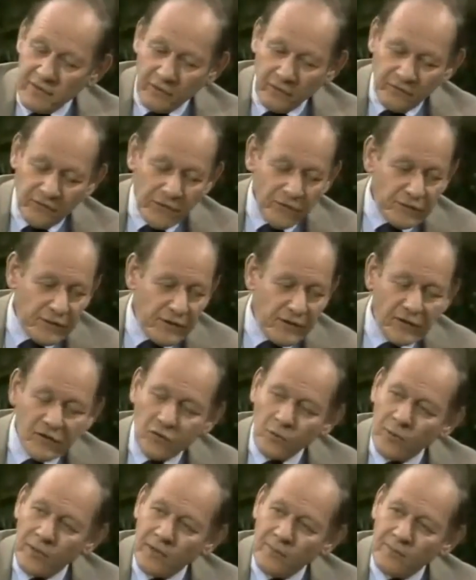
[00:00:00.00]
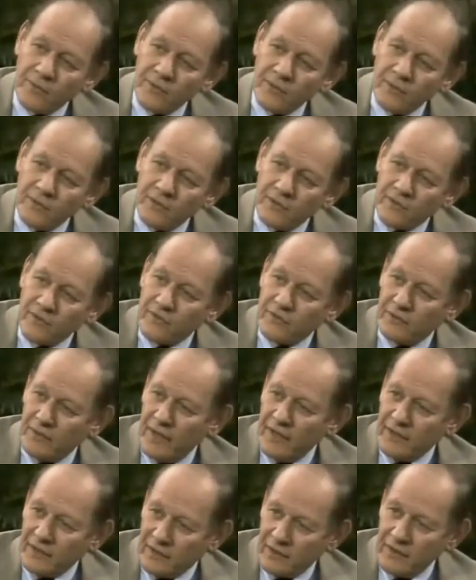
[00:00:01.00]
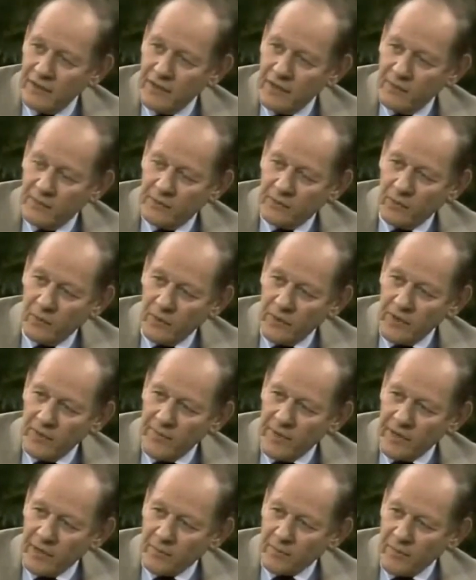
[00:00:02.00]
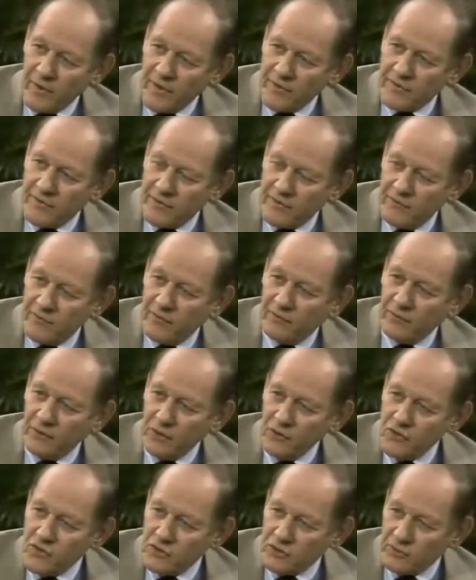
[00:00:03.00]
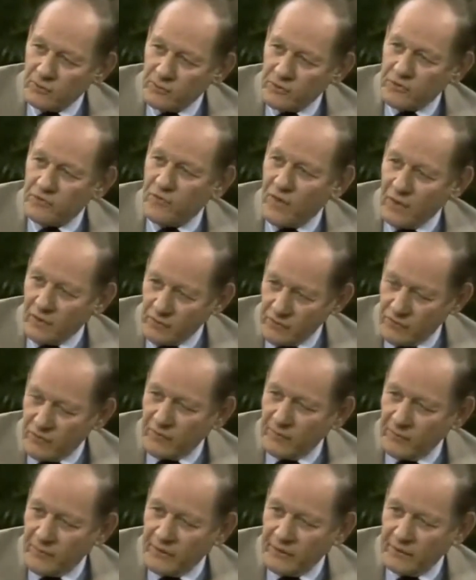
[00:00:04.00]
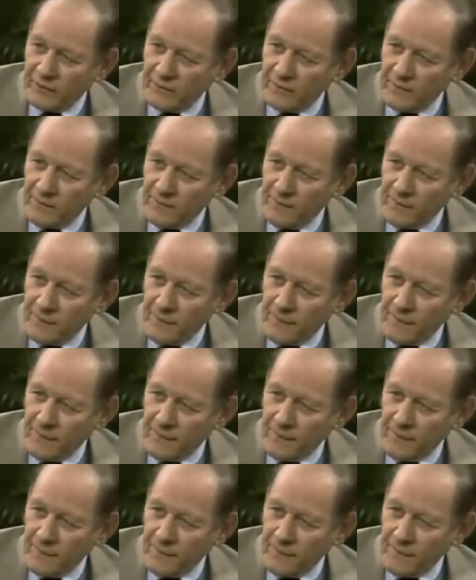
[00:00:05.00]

And so 15 to 20 billion years later, we're talking about a process of evolution which follows from that.